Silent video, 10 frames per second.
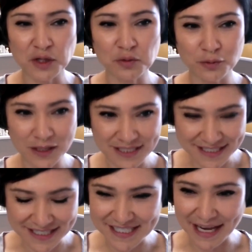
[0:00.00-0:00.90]
anyone wants
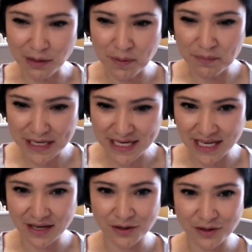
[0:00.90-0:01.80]
to set up a
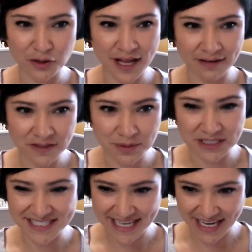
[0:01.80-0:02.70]
meeting, it'll have to be
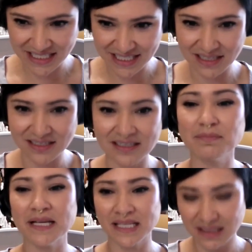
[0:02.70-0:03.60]
standing, right.
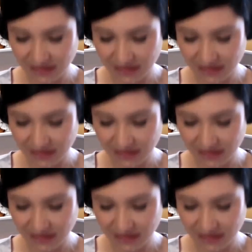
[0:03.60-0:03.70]
But